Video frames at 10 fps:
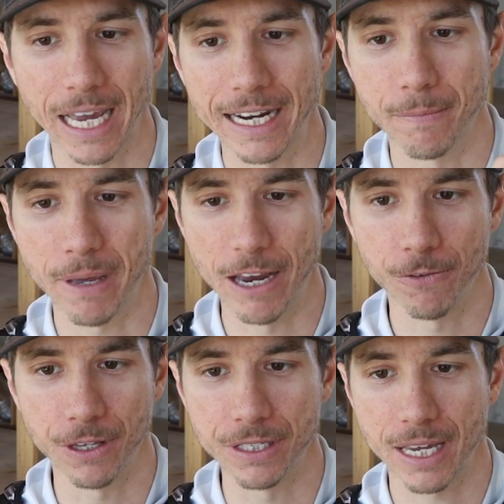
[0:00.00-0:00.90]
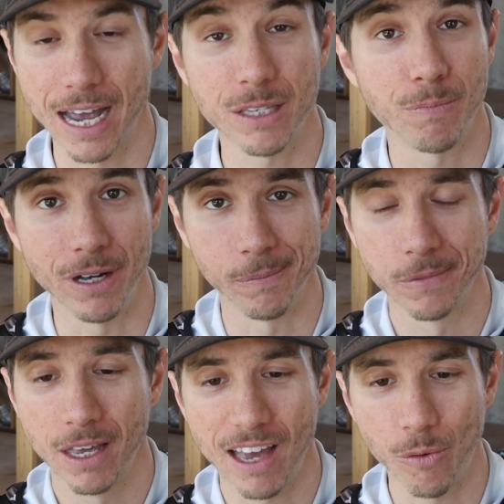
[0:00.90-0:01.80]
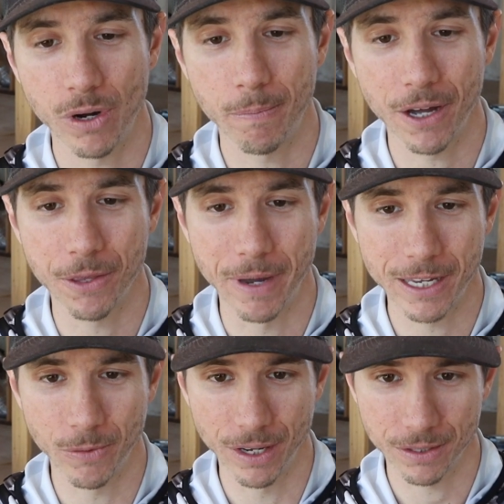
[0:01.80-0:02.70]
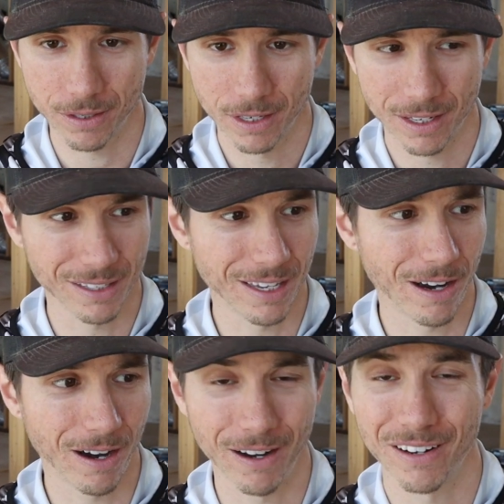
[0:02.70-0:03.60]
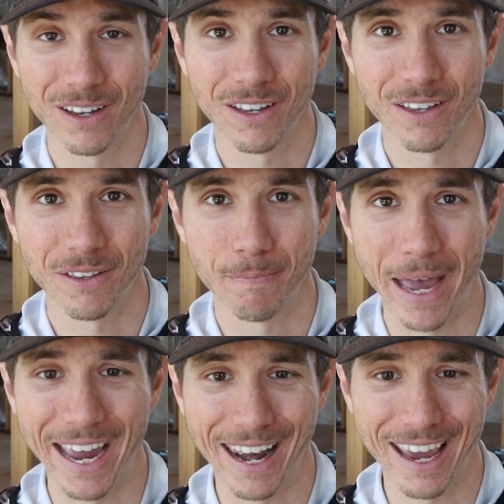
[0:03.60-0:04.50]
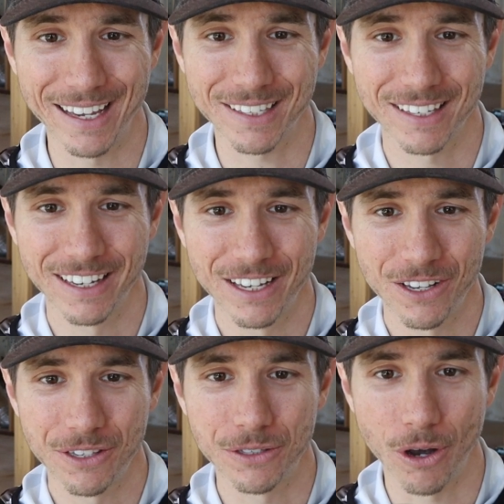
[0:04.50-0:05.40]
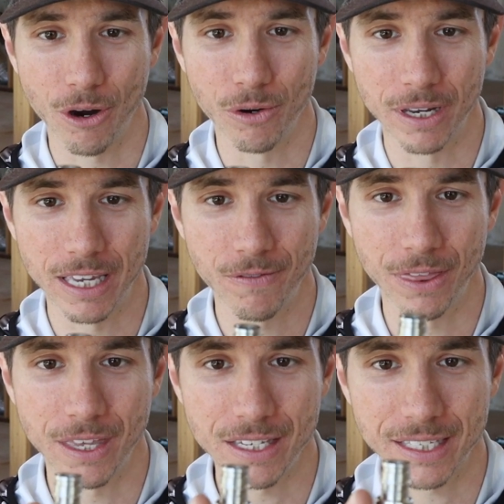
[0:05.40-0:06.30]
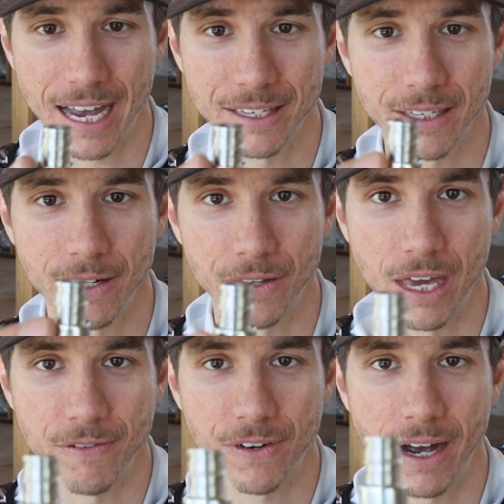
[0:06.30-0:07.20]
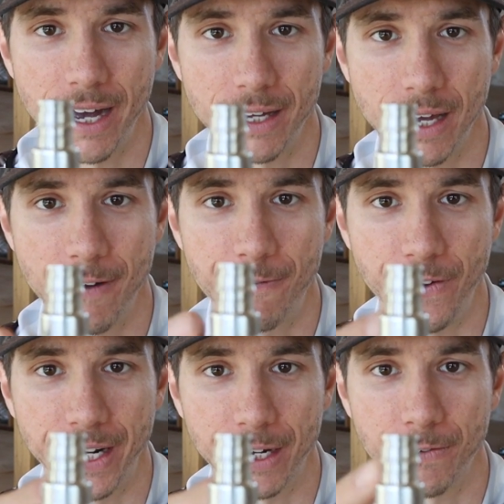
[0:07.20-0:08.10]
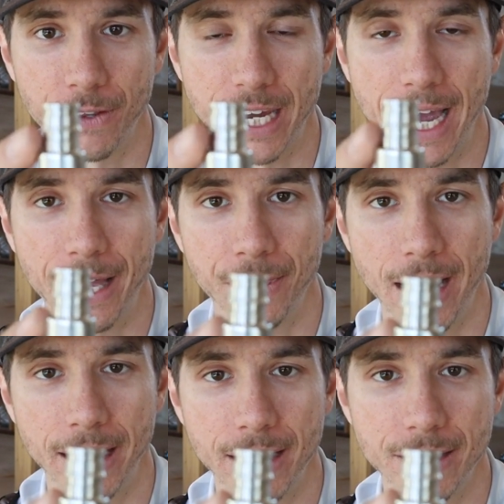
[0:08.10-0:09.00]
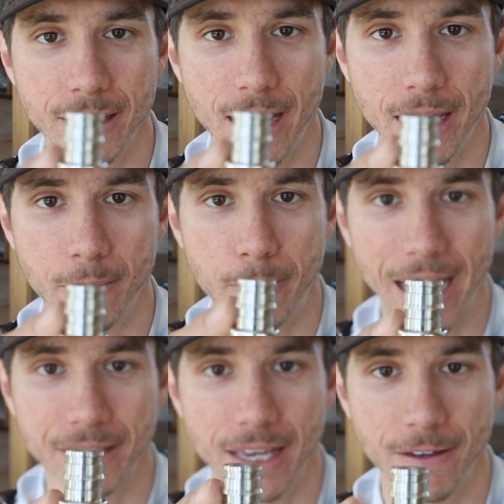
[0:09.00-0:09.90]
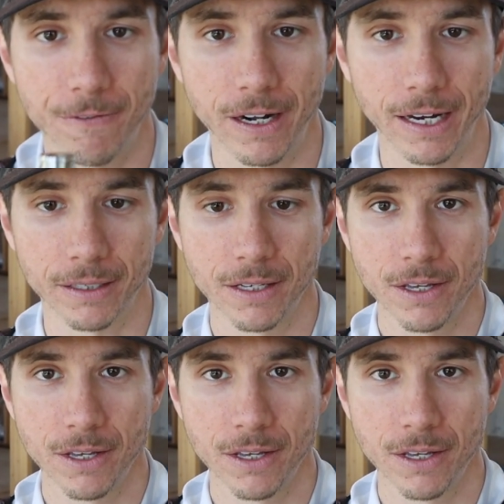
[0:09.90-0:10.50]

I didn't pay for these guys, but I would have bought them anyways because they are badass. So even these guys here, they've got a fitting for the end that is a Pex A fitting.